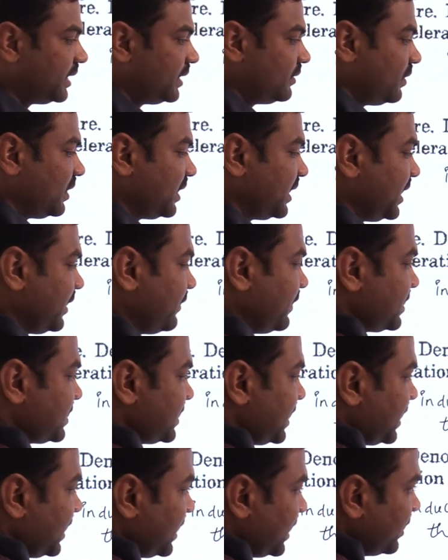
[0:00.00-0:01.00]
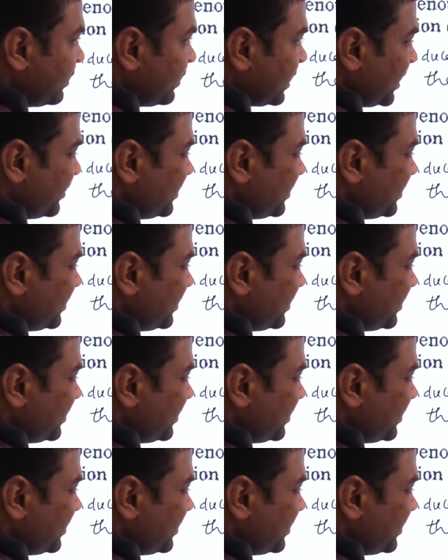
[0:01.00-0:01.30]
Then what is the equation I can write down?